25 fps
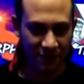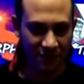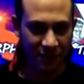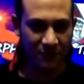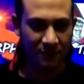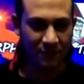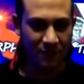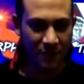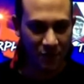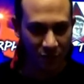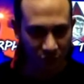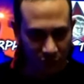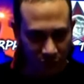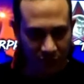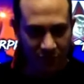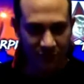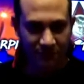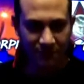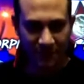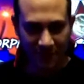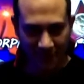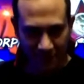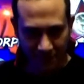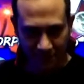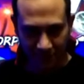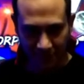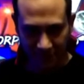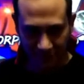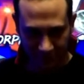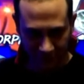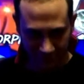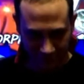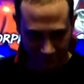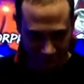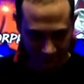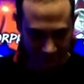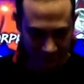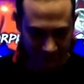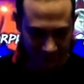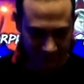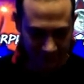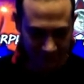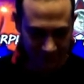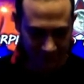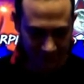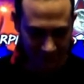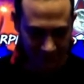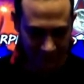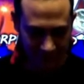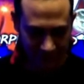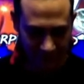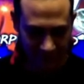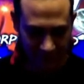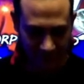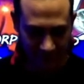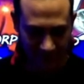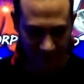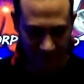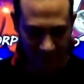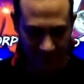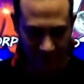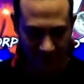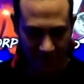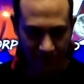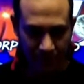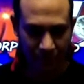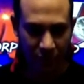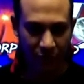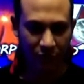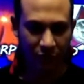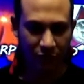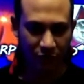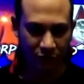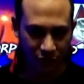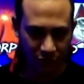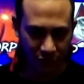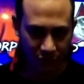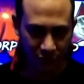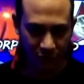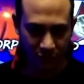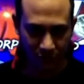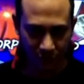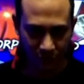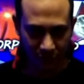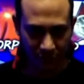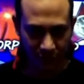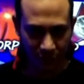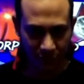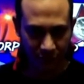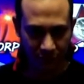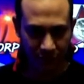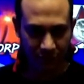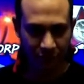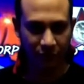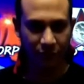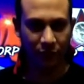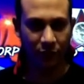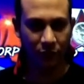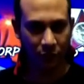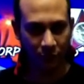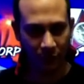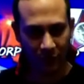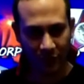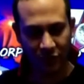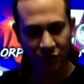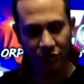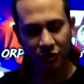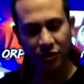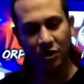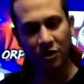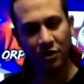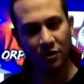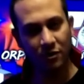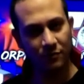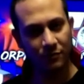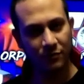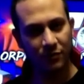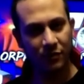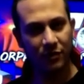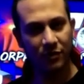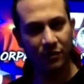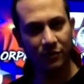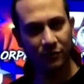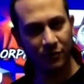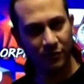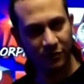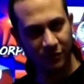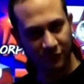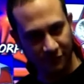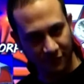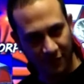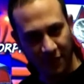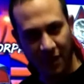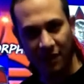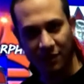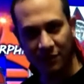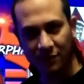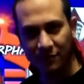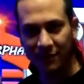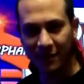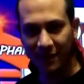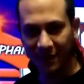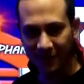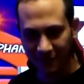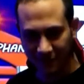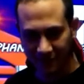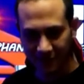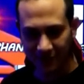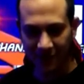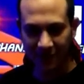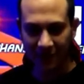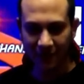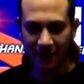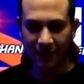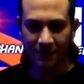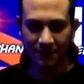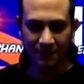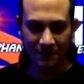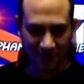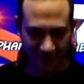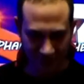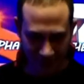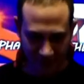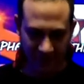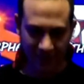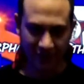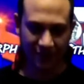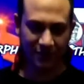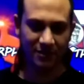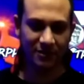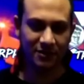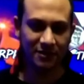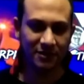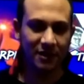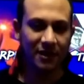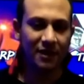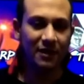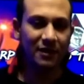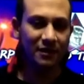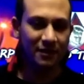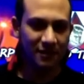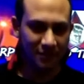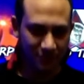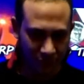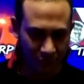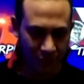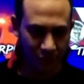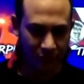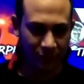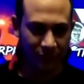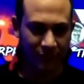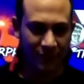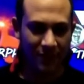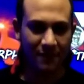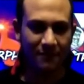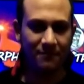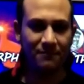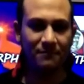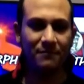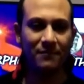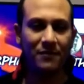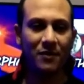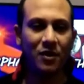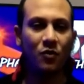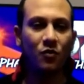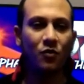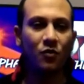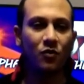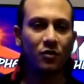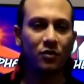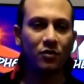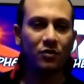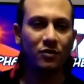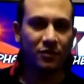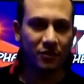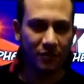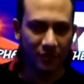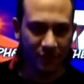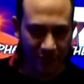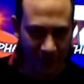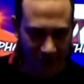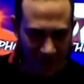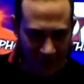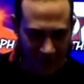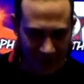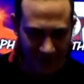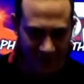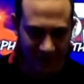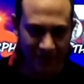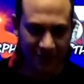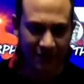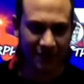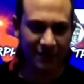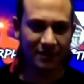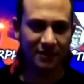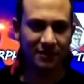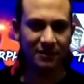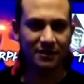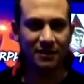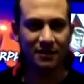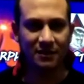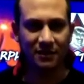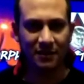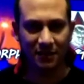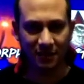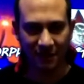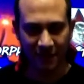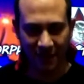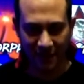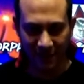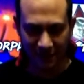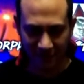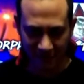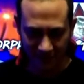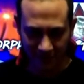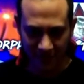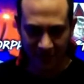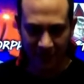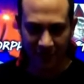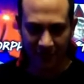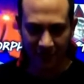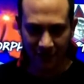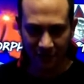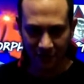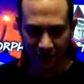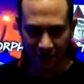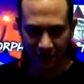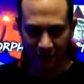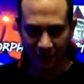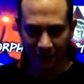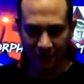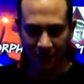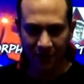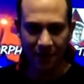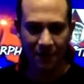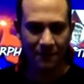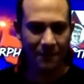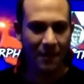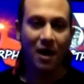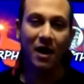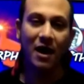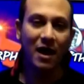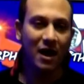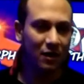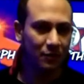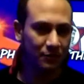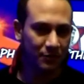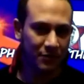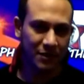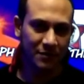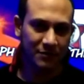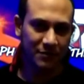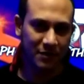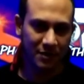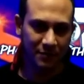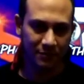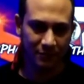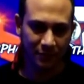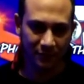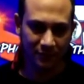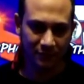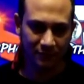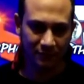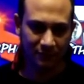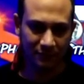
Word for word: the most people per Duke, for which Cobra was following, because told them nice things that they like to hear about helping people.